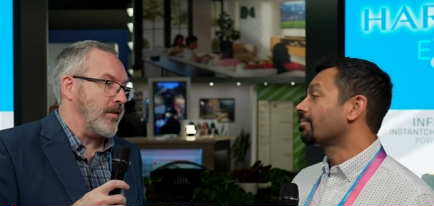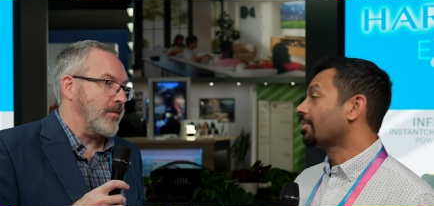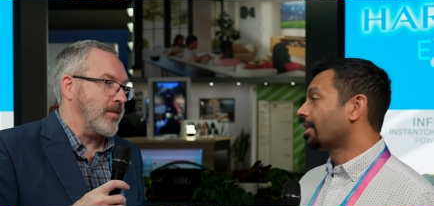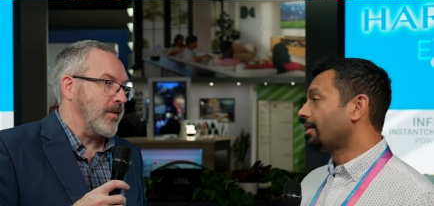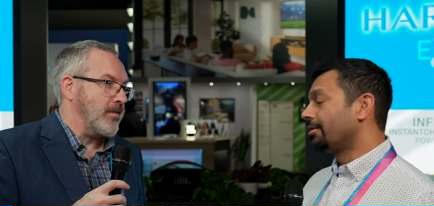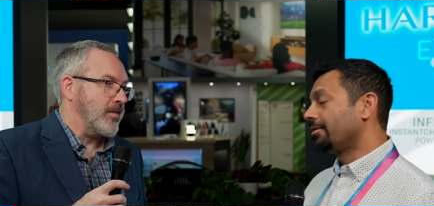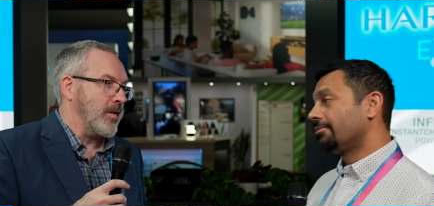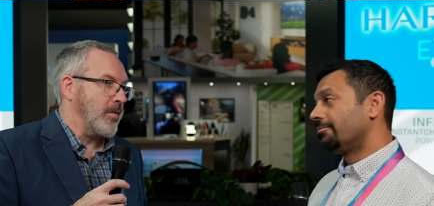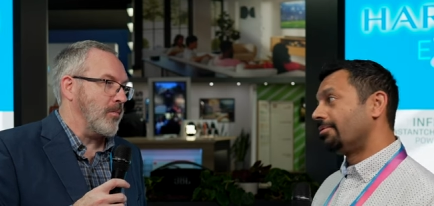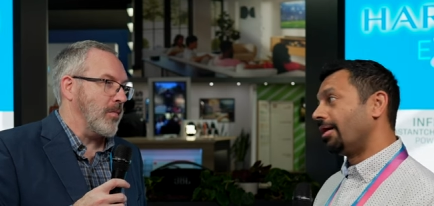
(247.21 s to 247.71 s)

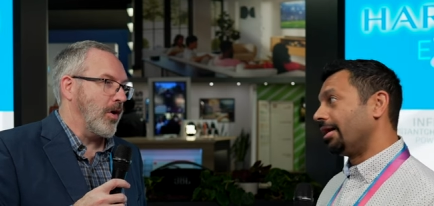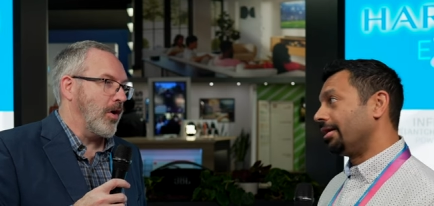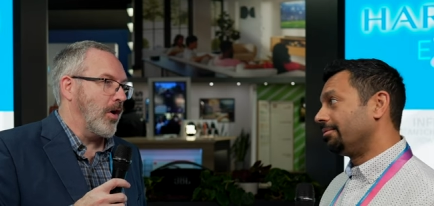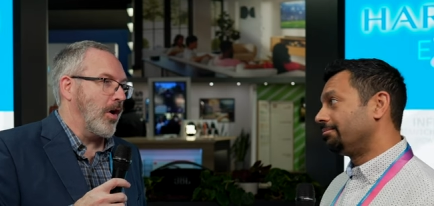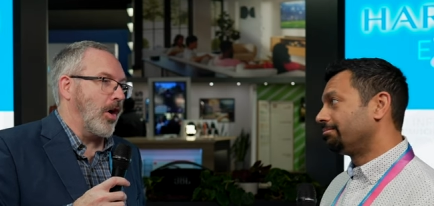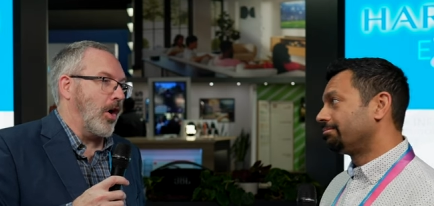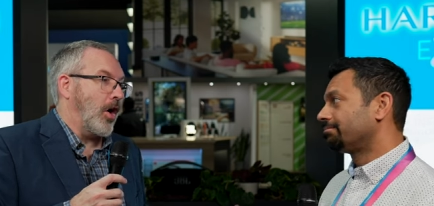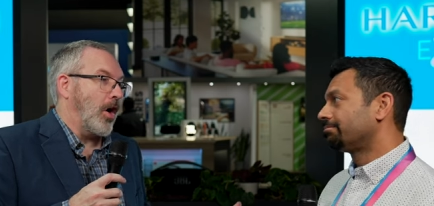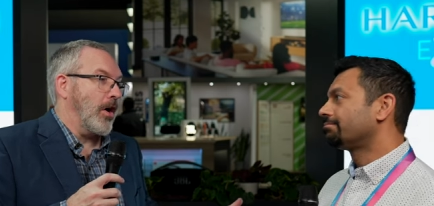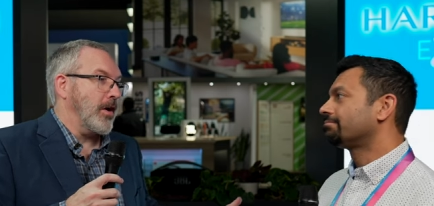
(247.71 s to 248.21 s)
Speaker 1: system. Right.
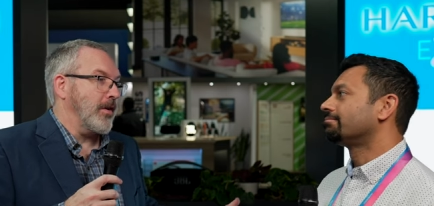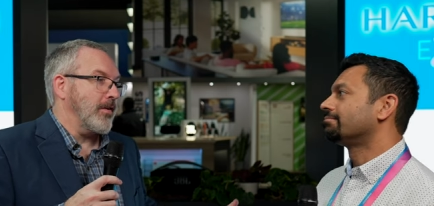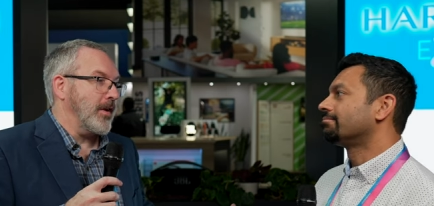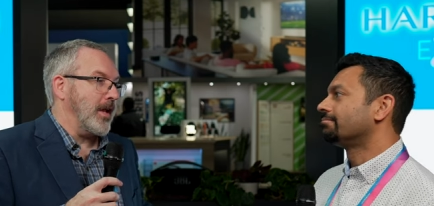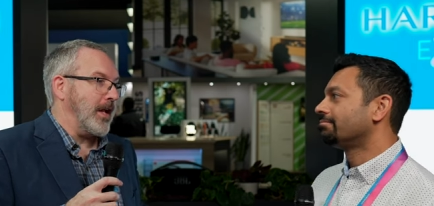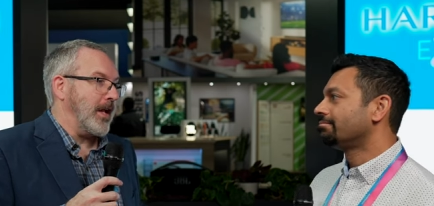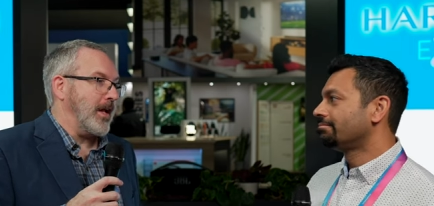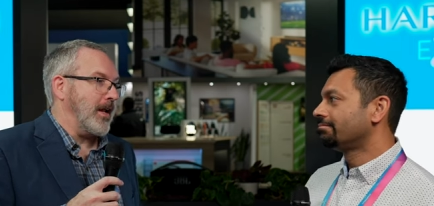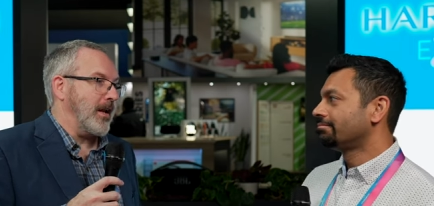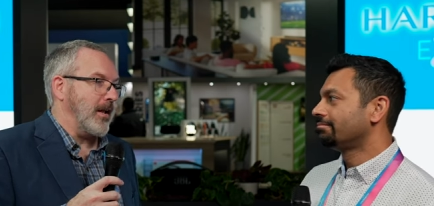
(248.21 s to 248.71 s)
All you
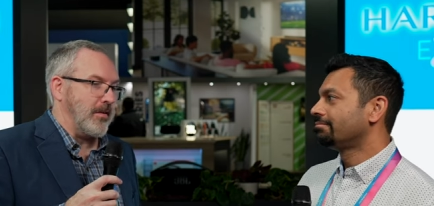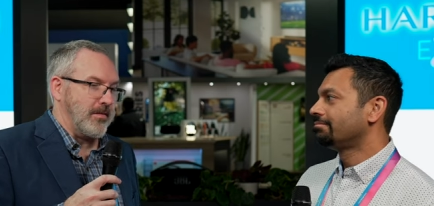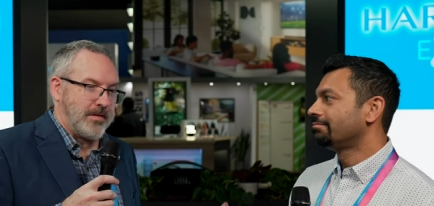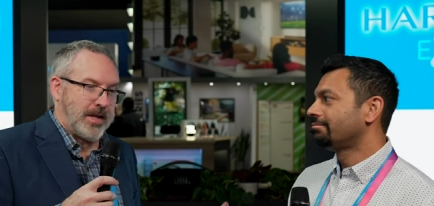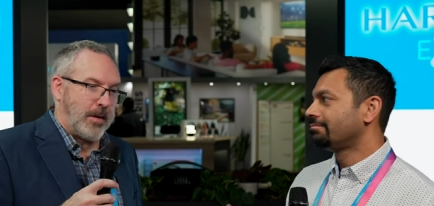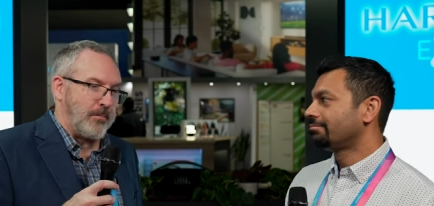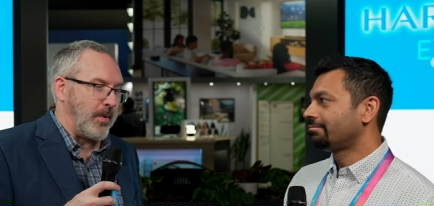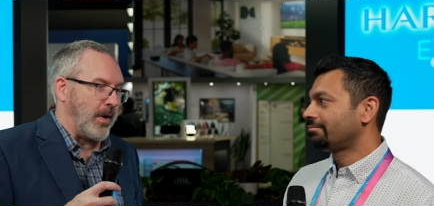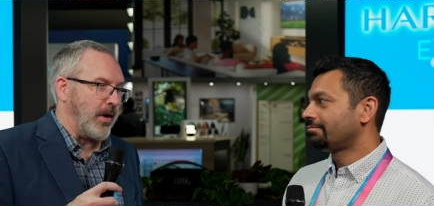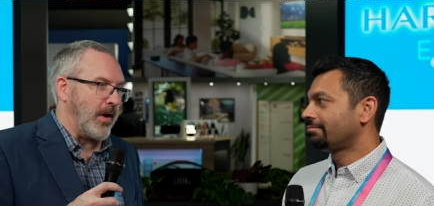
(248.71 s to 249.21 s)
need is
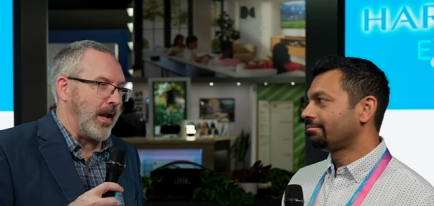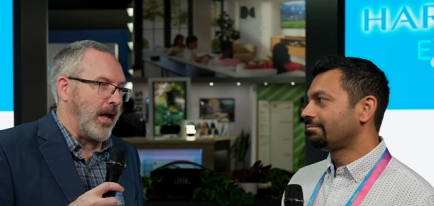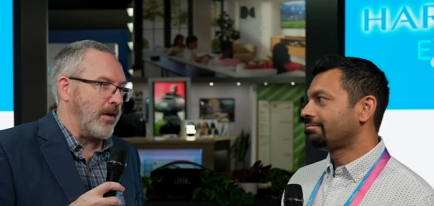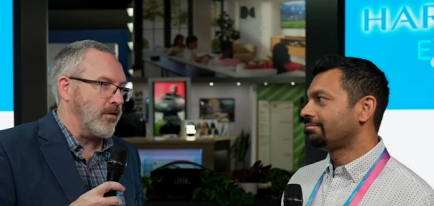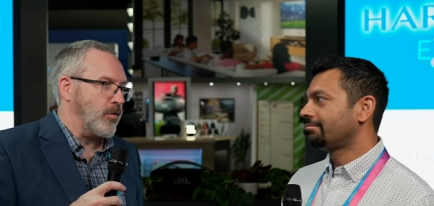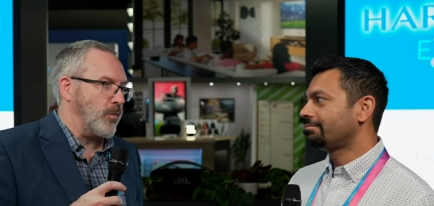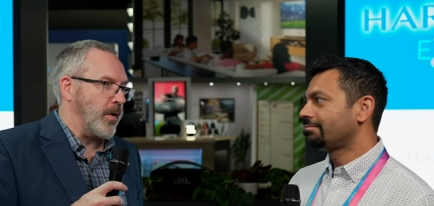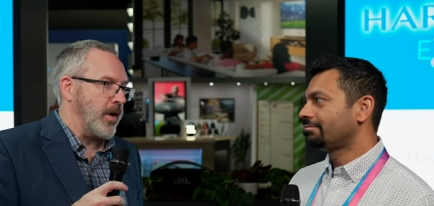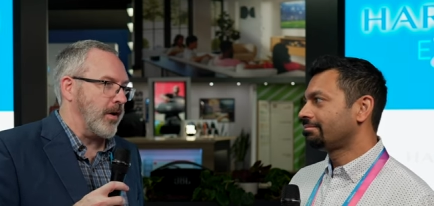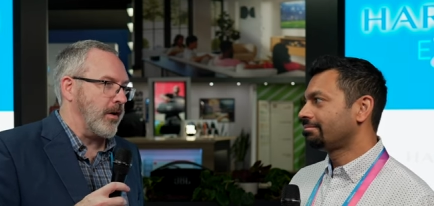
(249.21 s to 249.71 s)
that pair of
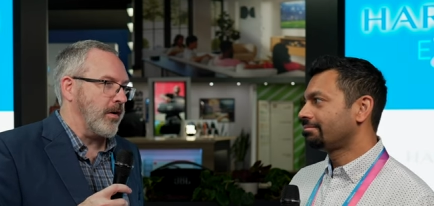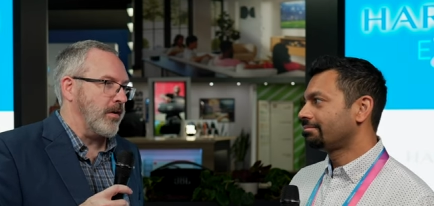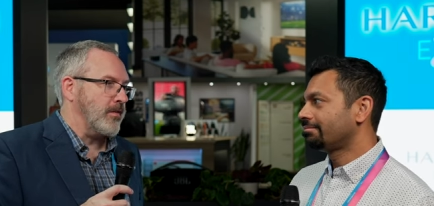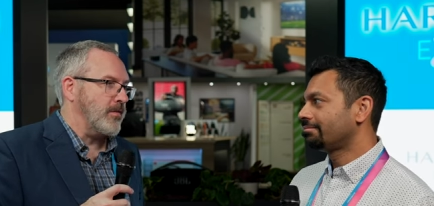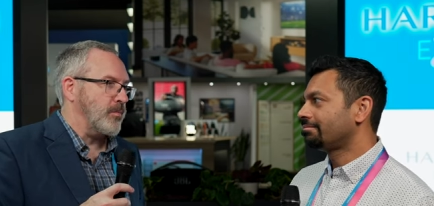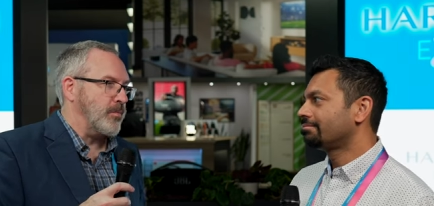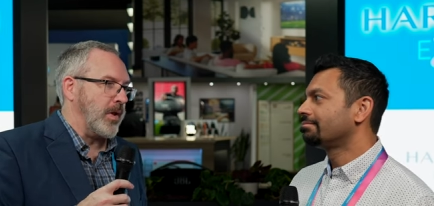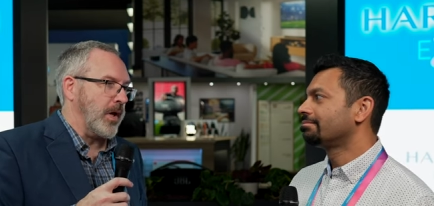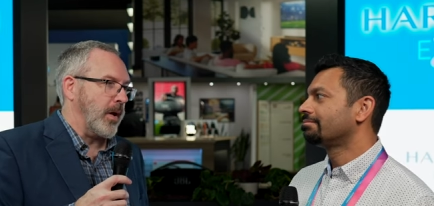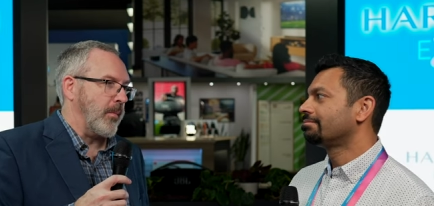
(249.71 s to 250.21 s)

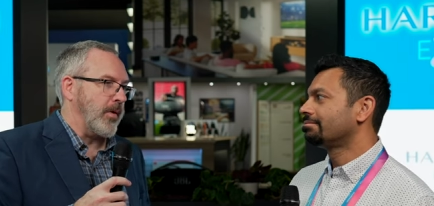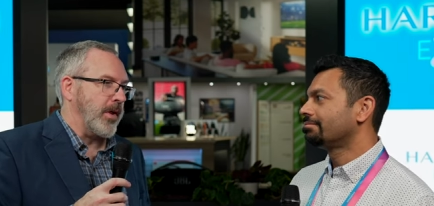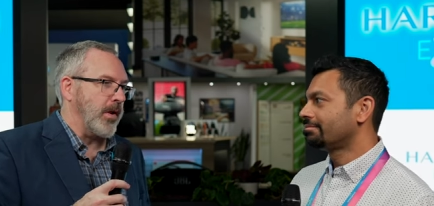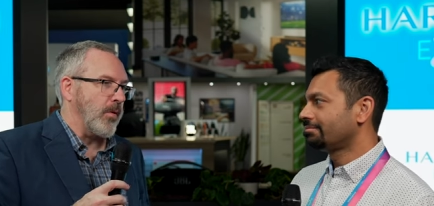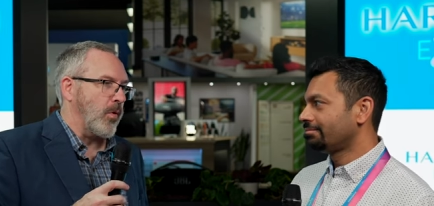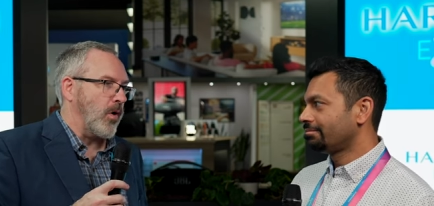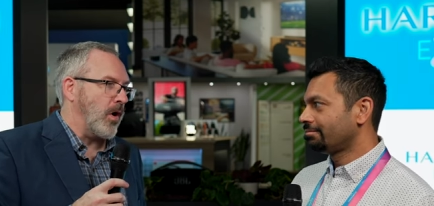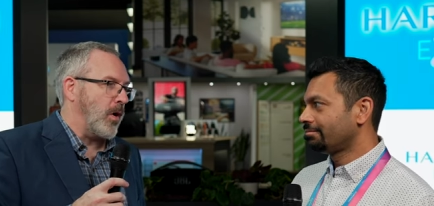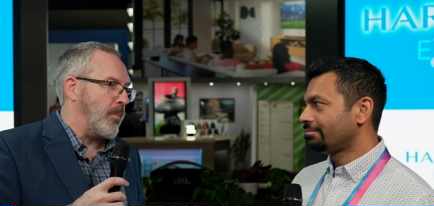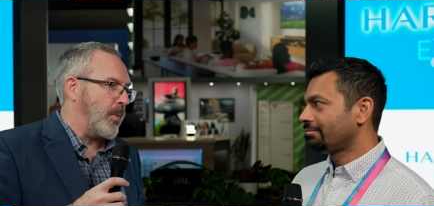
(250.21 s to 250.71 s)
loudspeakers, plug them in the
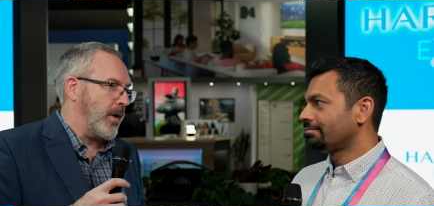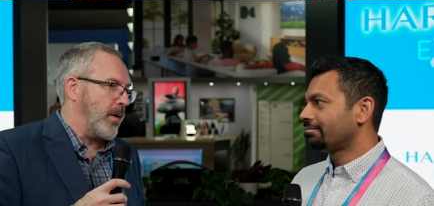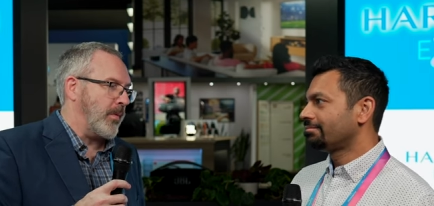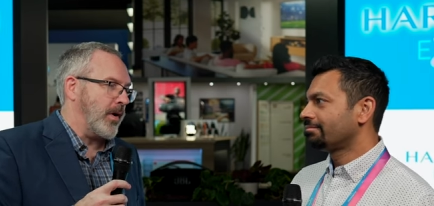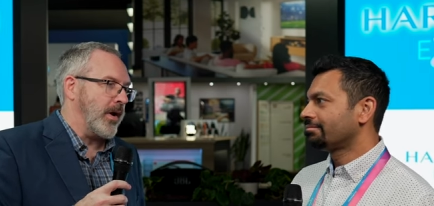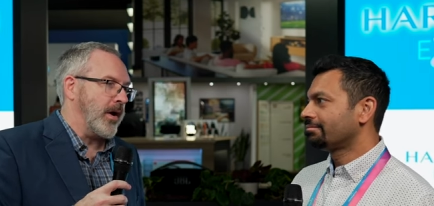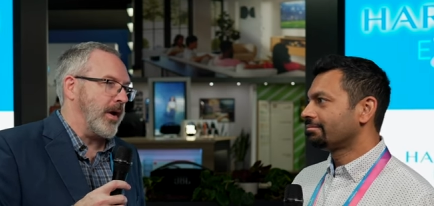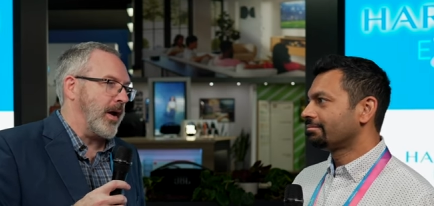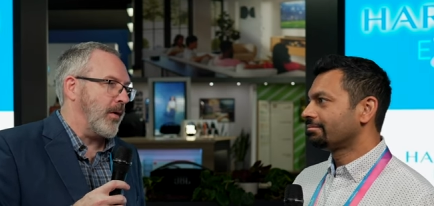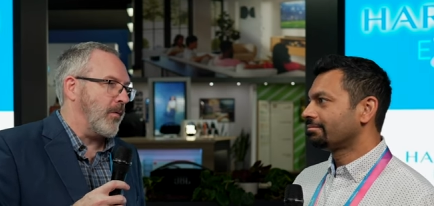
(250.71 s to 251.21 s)
wall, put them
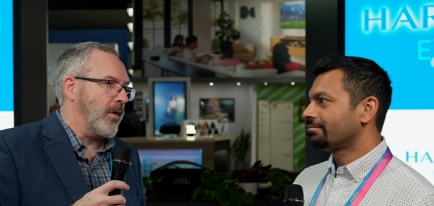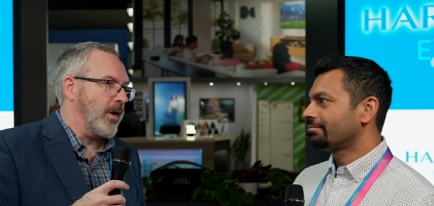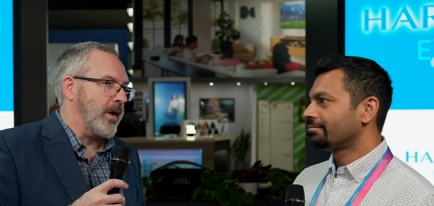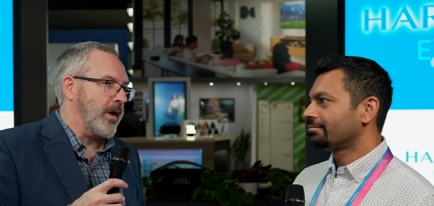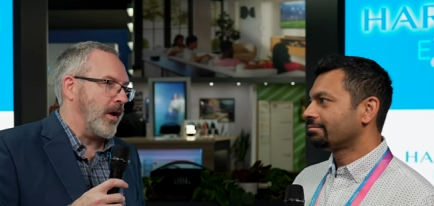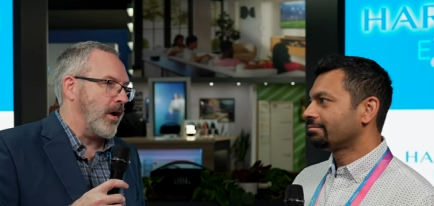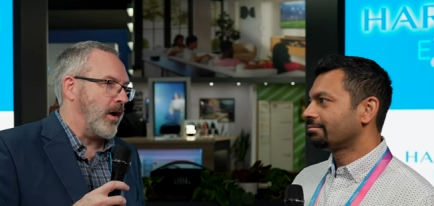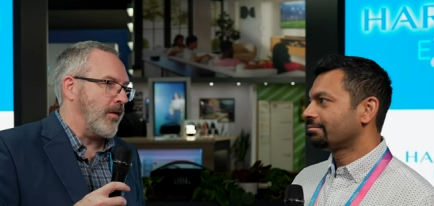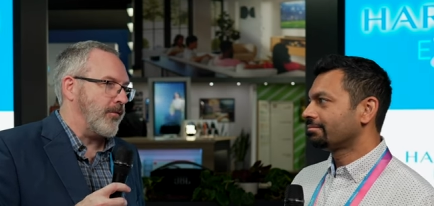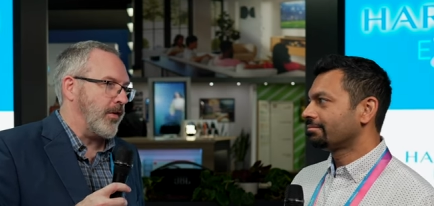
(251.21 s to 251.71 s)
on a network,
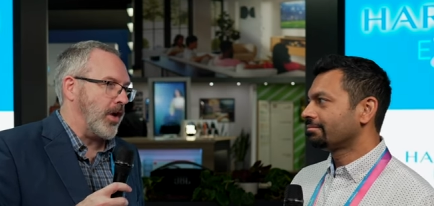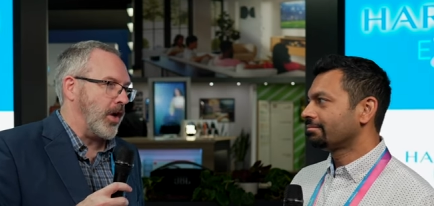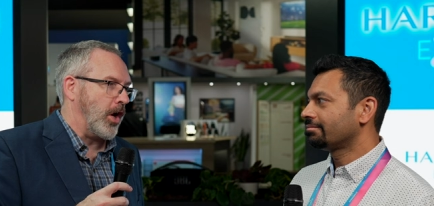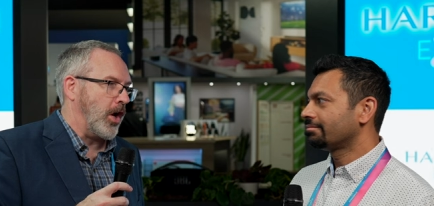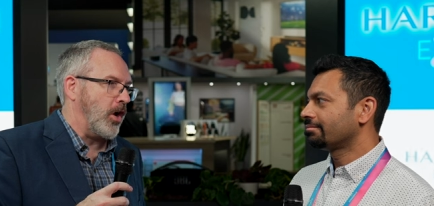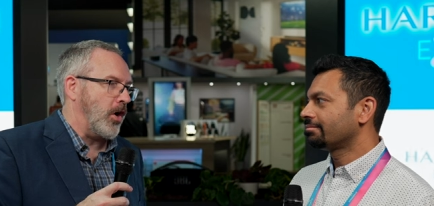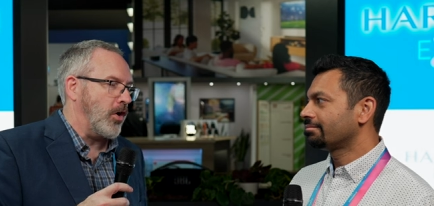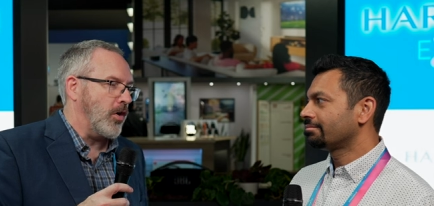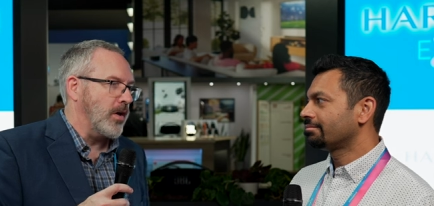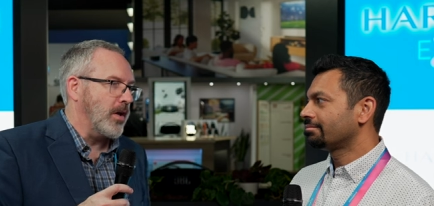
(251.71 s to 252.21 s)
and off you
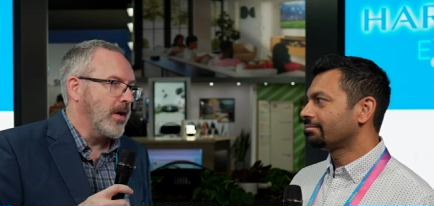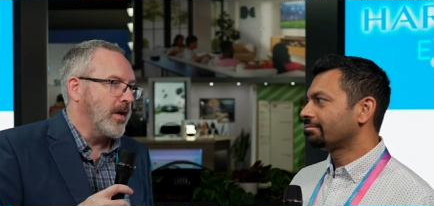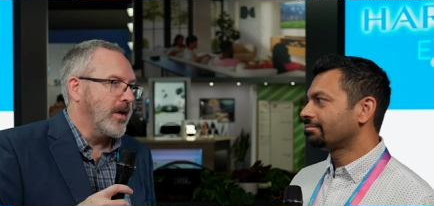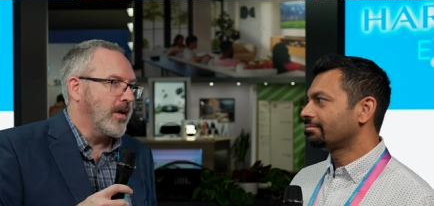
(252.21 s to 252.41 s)
go.